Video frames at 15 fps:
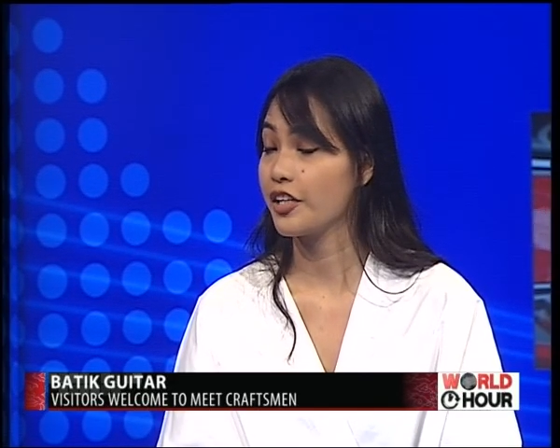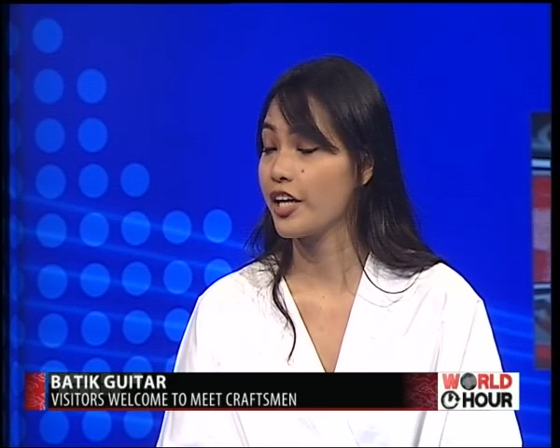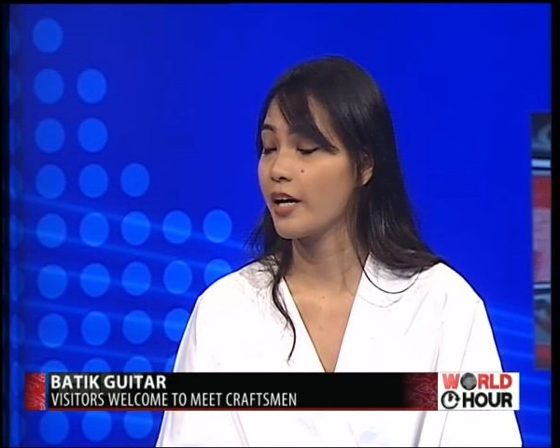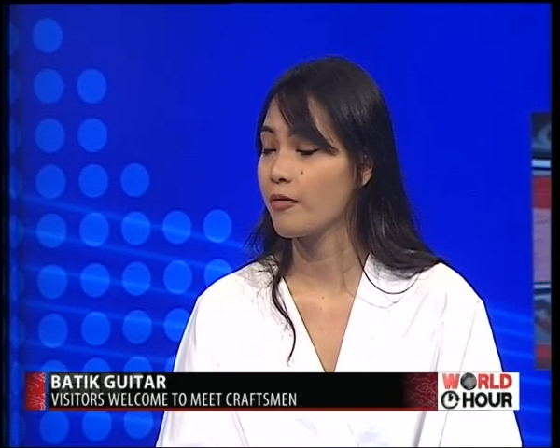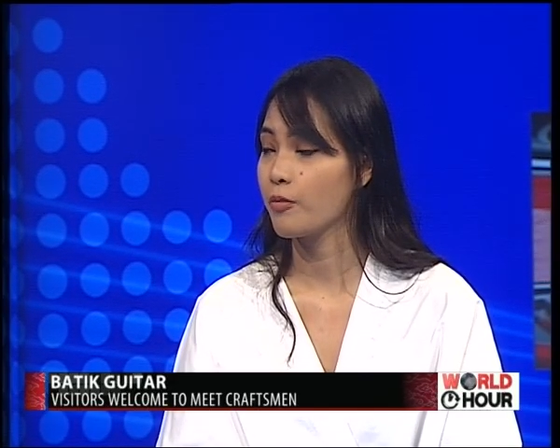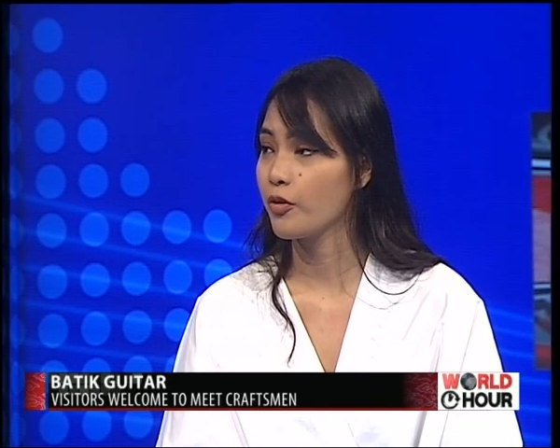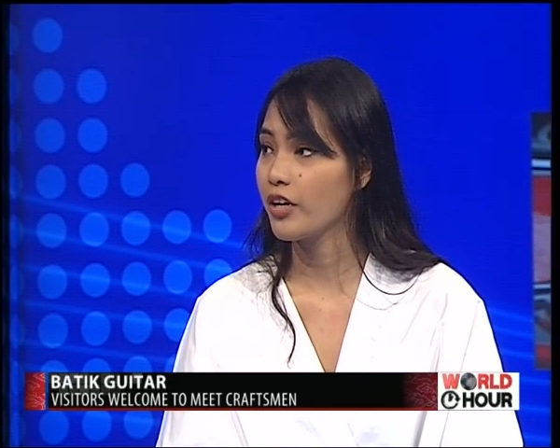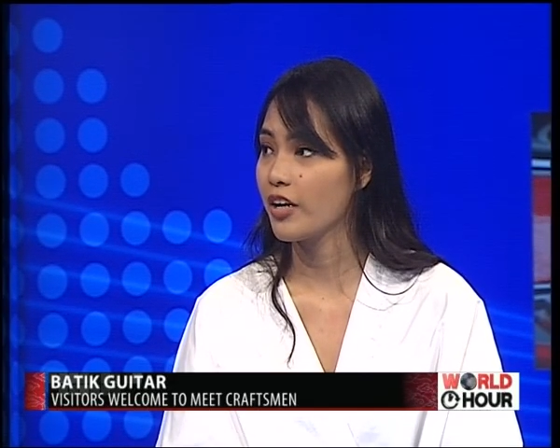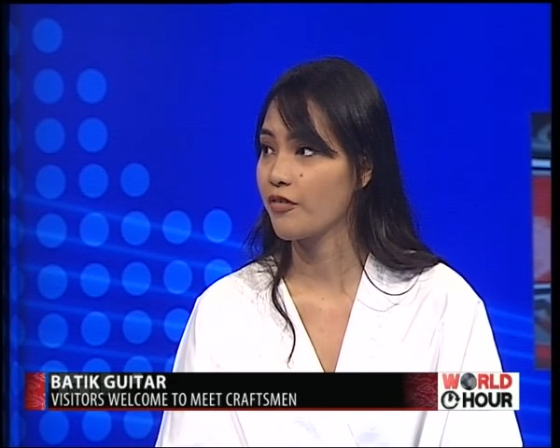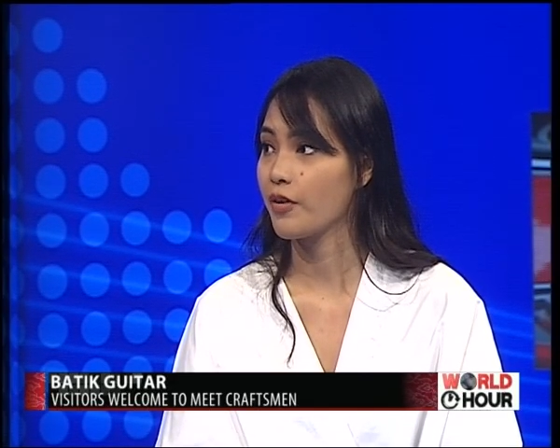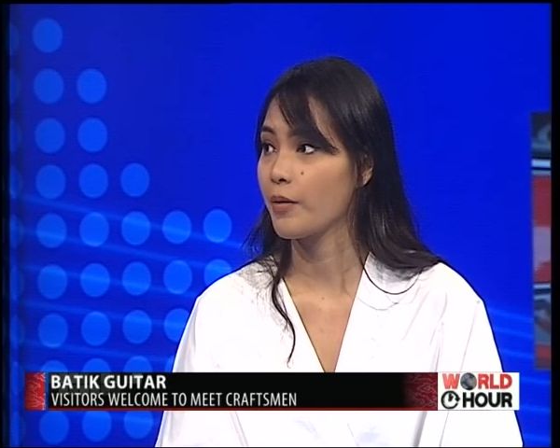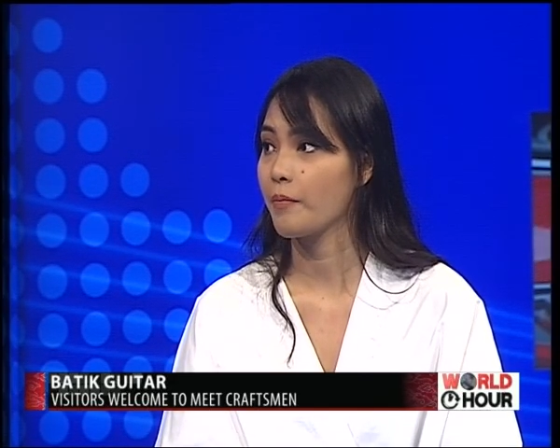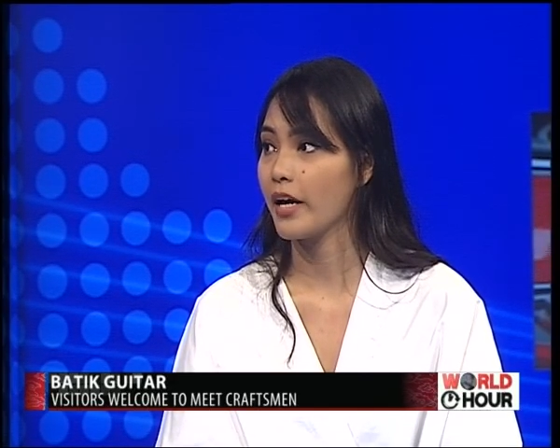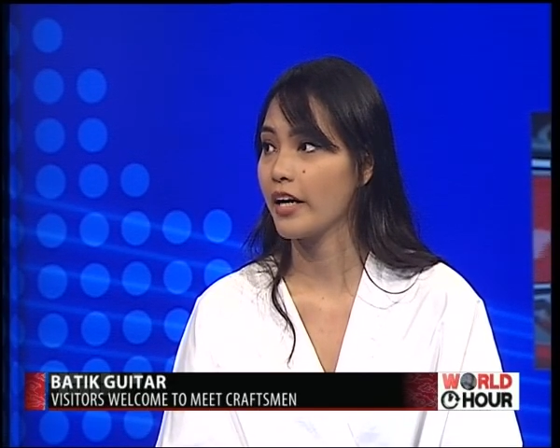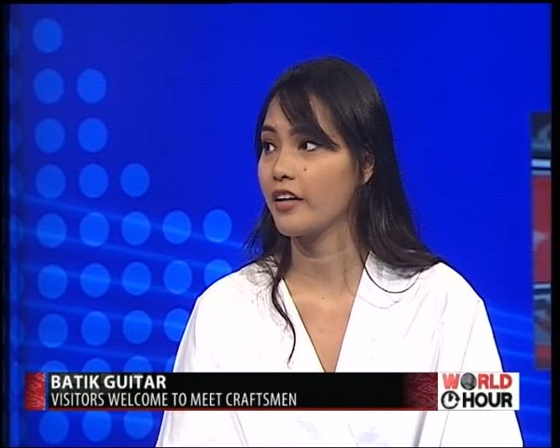Chiarmuna
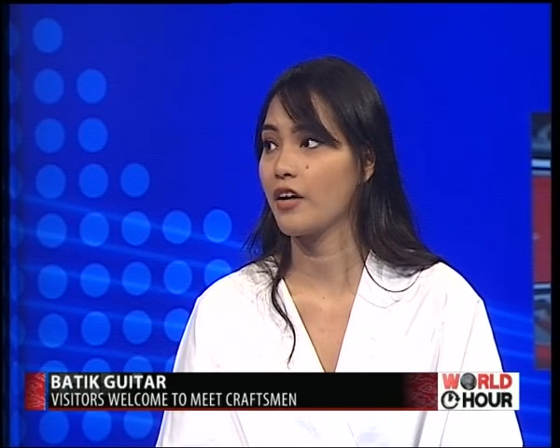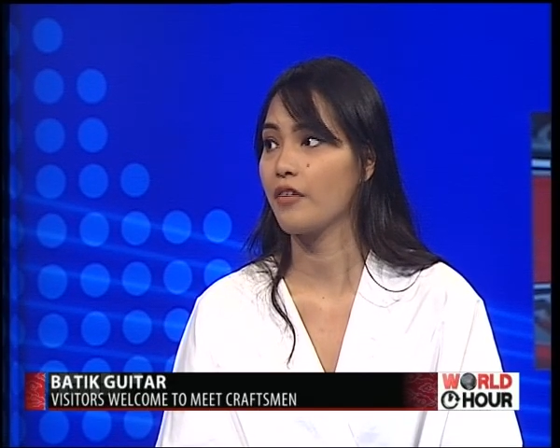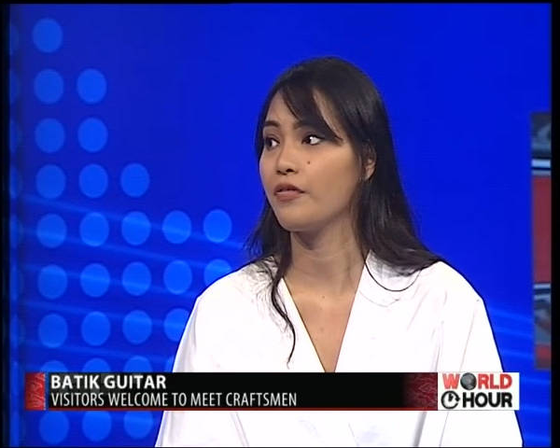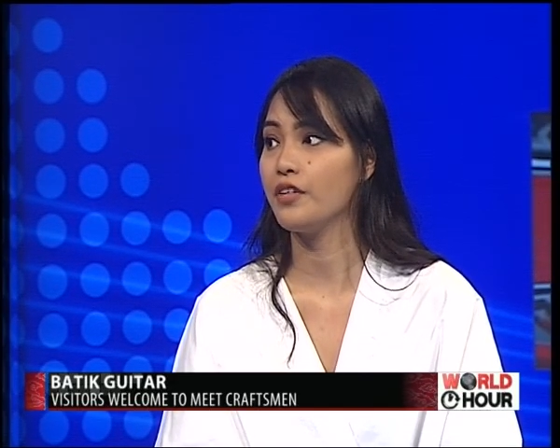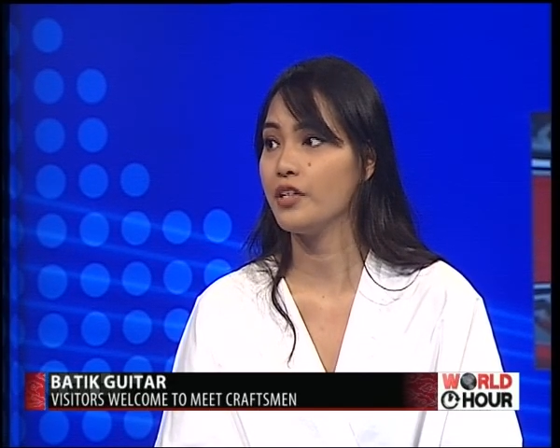from yeah.